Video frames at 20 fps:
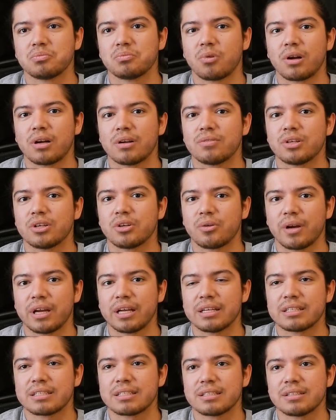one of the
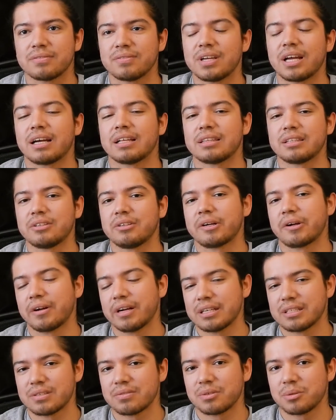greatest, if not the
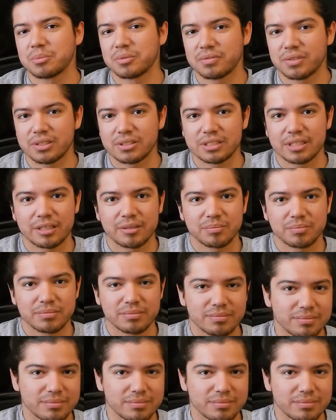greatest film of all time.